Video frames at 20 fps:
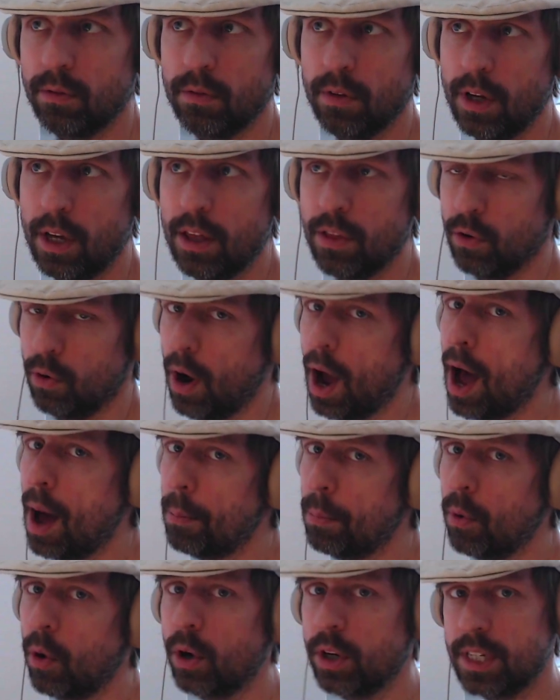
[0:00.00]
either
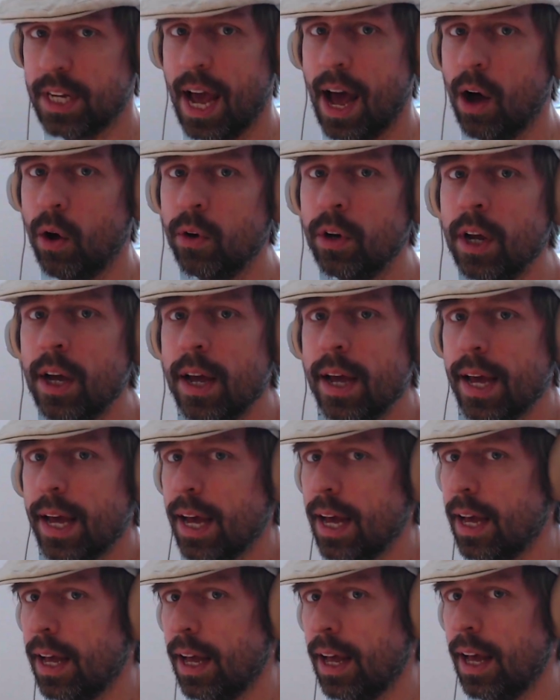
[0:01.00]
up or down,
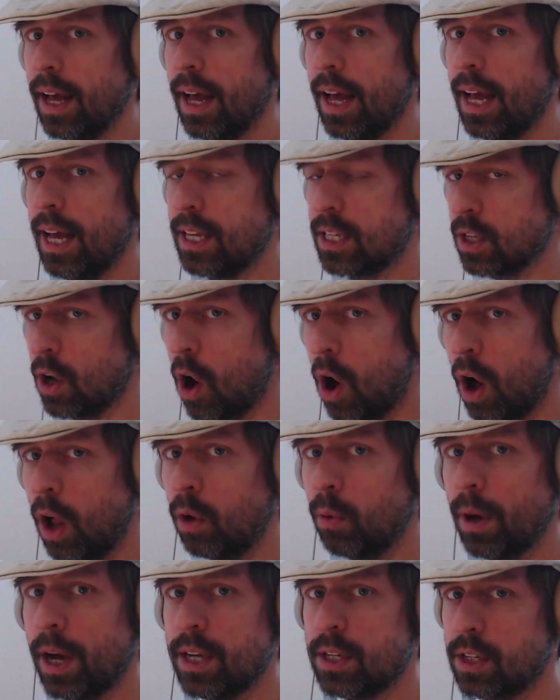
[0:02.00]
is
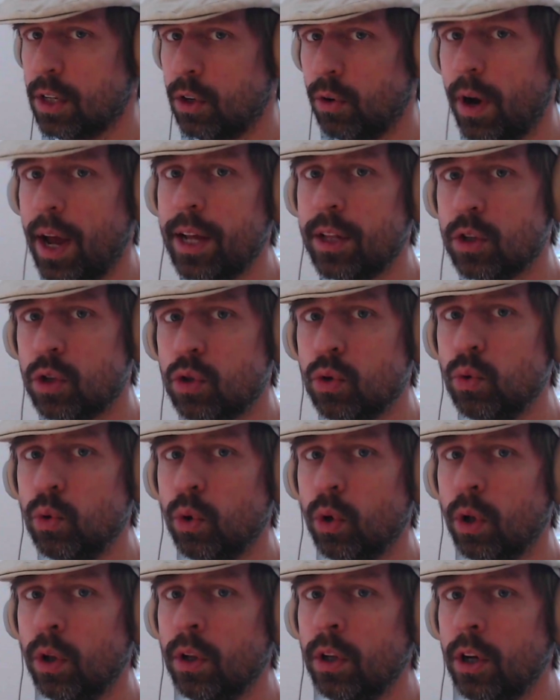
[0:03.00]
always a great
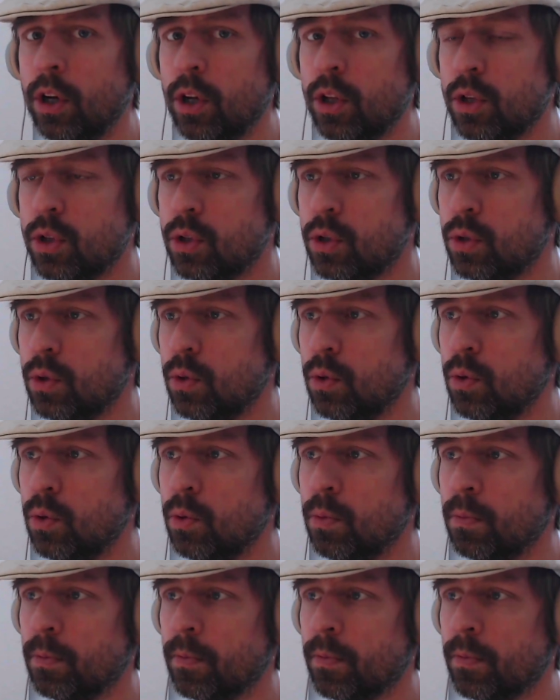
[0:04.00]
tool to